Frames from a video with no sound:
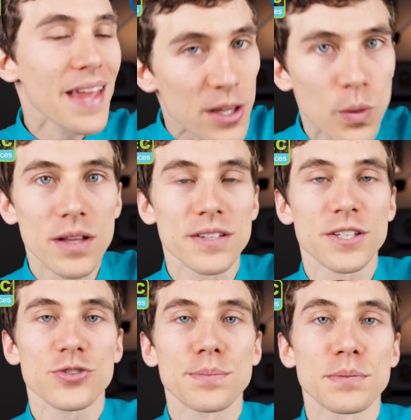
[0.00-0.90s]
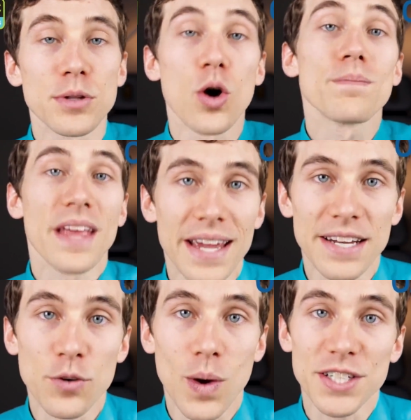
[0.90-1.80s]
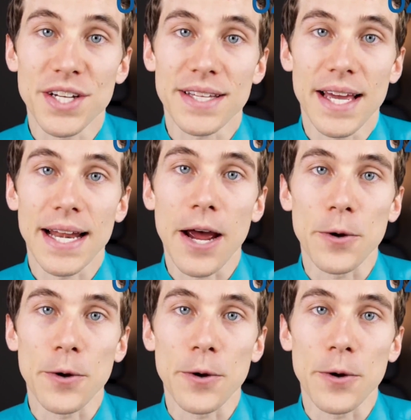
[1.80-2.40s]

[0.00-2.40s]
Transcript: as well as in the description below, again, if you want to check that